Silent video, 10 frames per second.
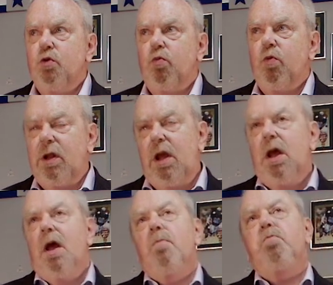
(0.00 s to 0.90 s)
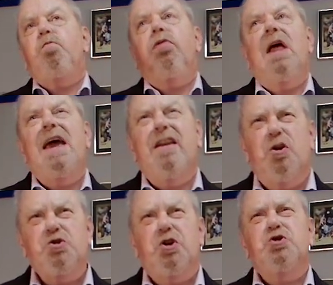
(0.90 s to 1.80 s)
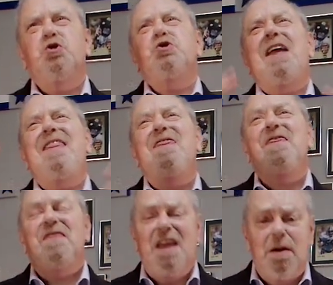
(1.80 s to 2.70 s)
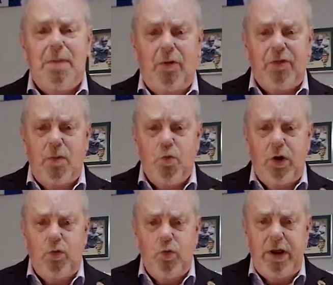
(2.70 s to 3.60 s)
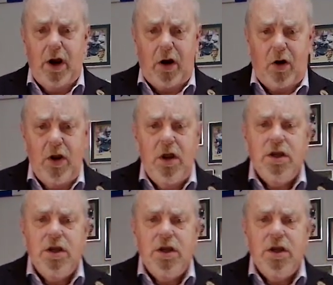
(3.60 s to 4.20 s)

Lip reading: really plan our gestures and think about them when we are